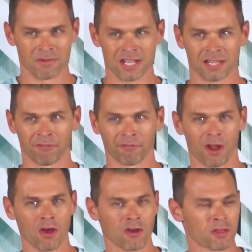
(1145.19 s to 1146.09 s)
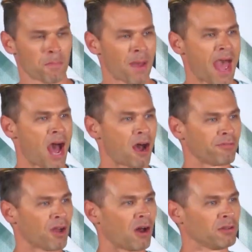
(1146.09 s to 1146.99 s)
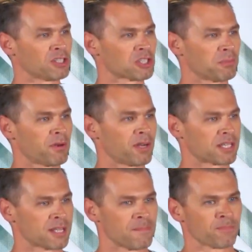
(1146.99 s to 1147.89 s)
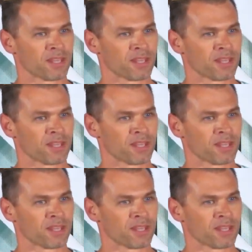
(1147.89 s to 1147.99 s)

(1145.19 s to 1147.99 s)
We need the flow, the power of the Holy Spirit